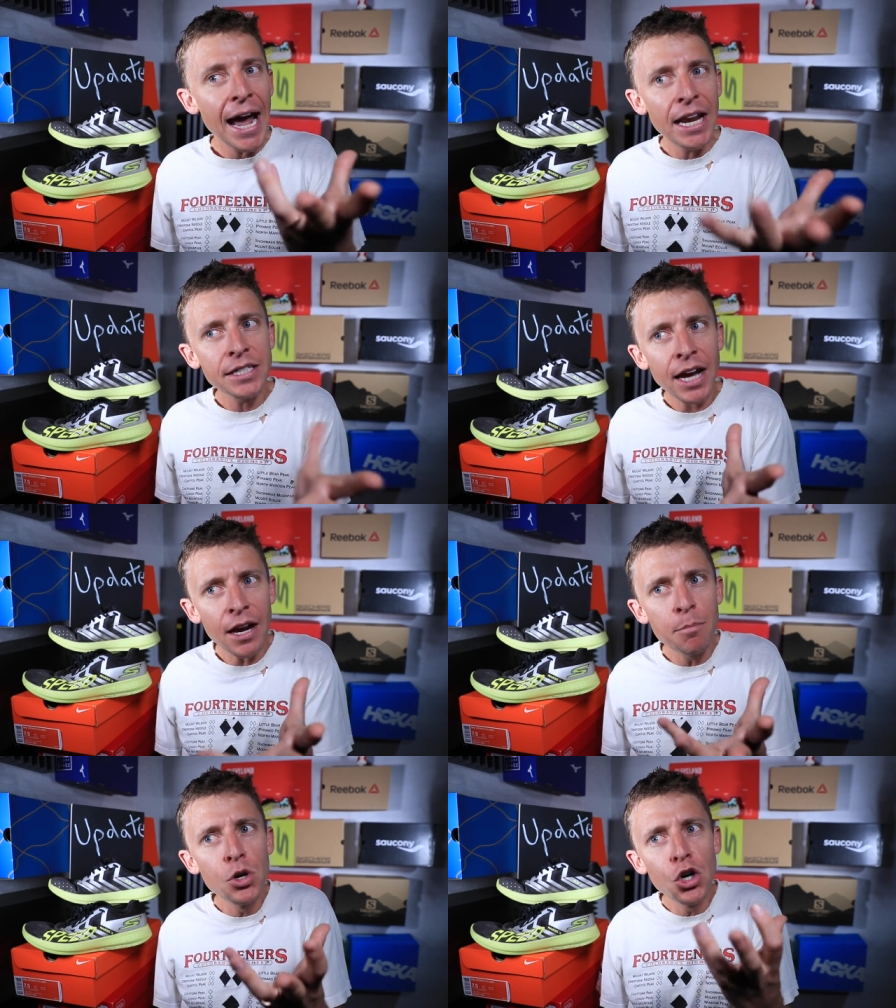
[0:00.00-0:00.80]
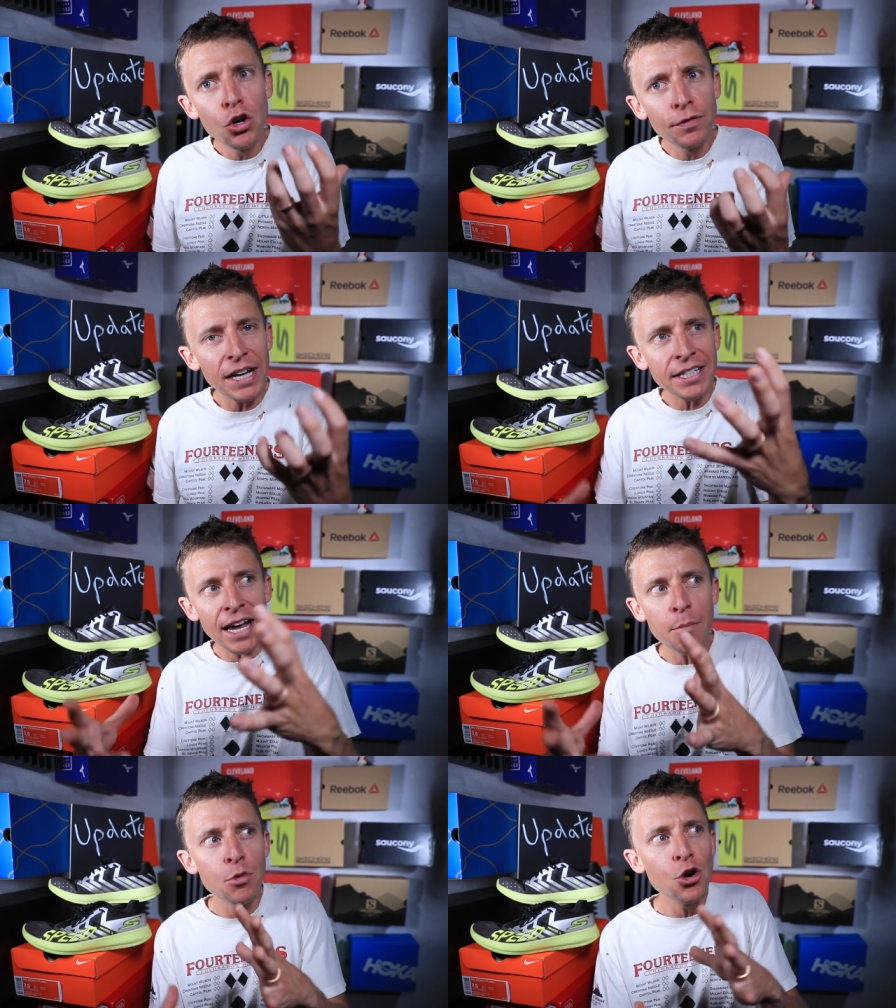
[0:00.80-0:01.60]
and it's kind of moved, it's
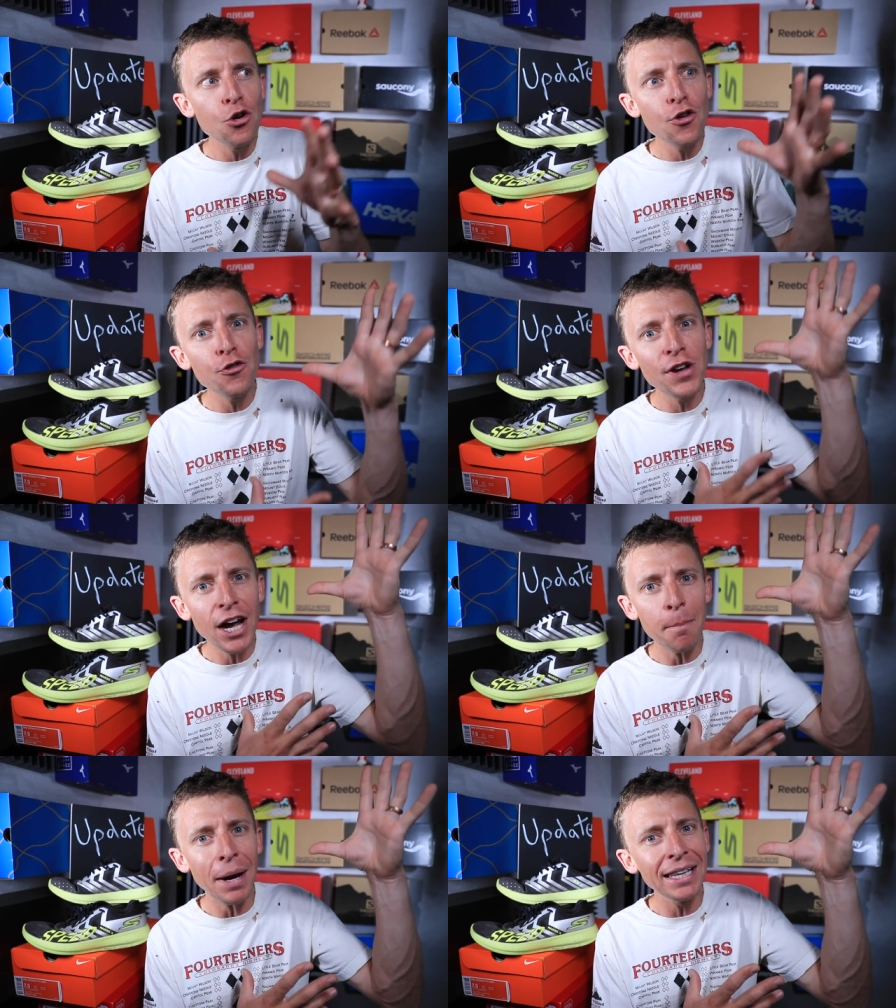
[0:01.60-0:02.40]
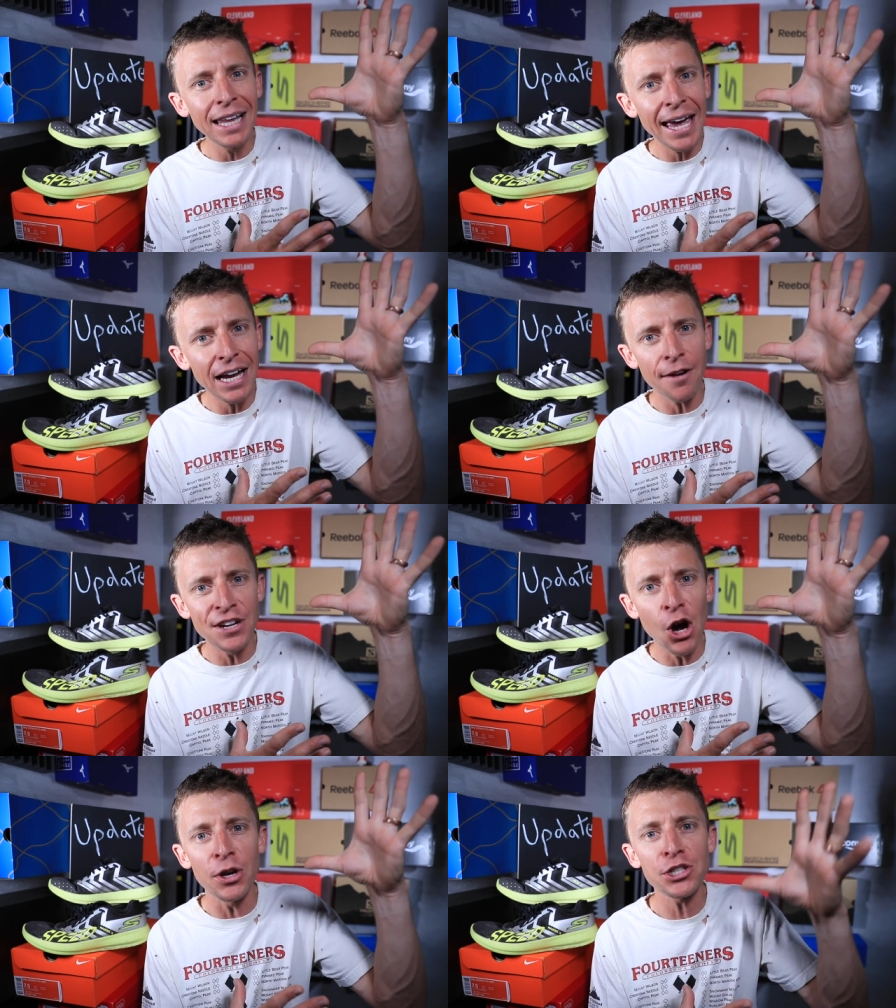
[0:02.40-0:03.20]
kind of moving up my leg, I've
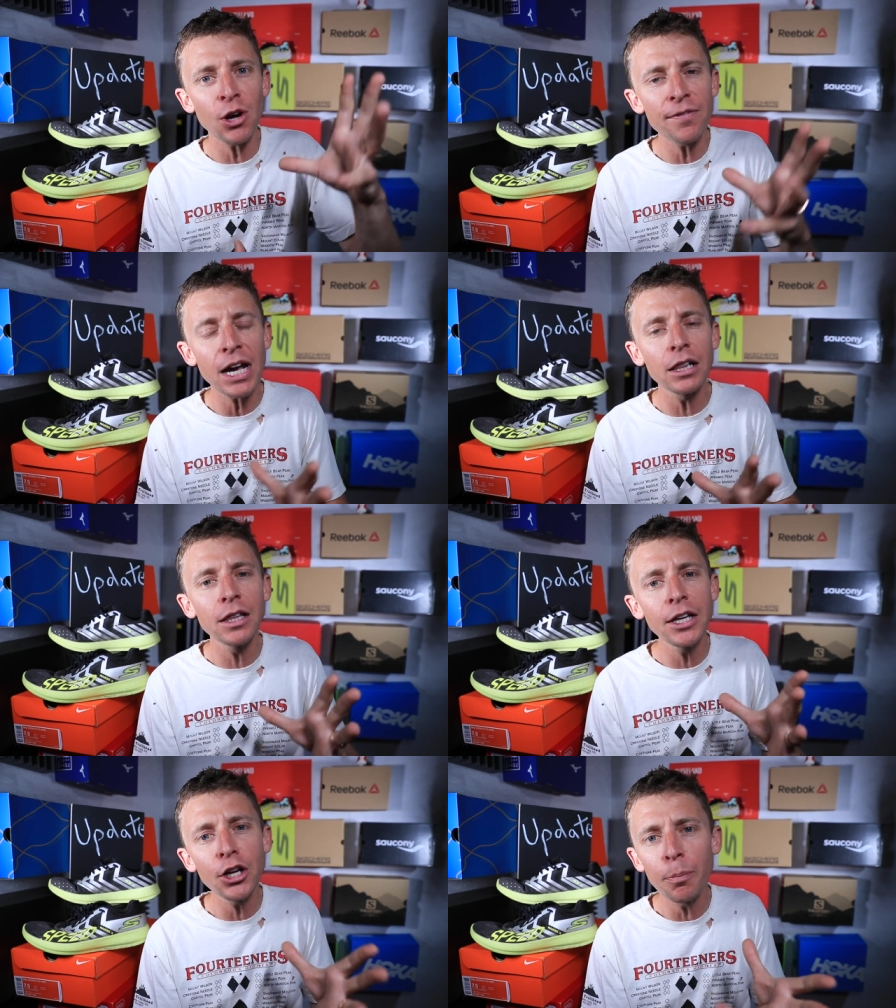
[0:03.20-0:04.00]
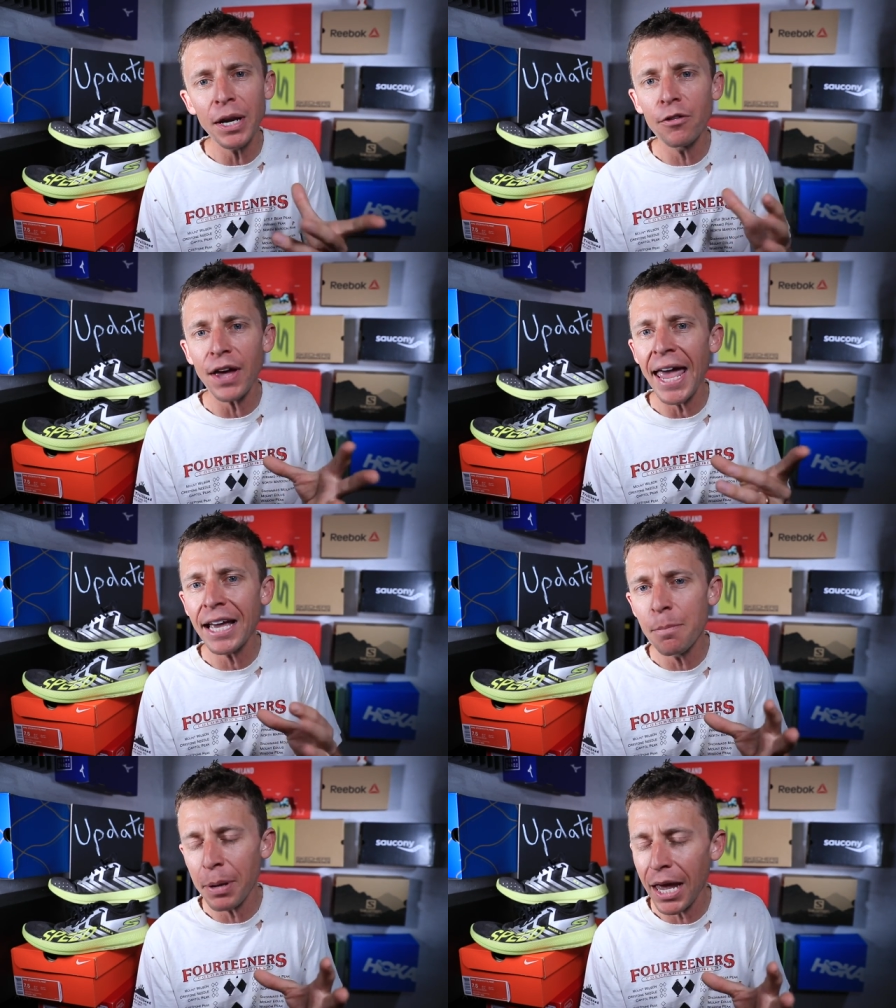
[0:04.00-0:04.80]
noticed. So I've got a little bit of ache and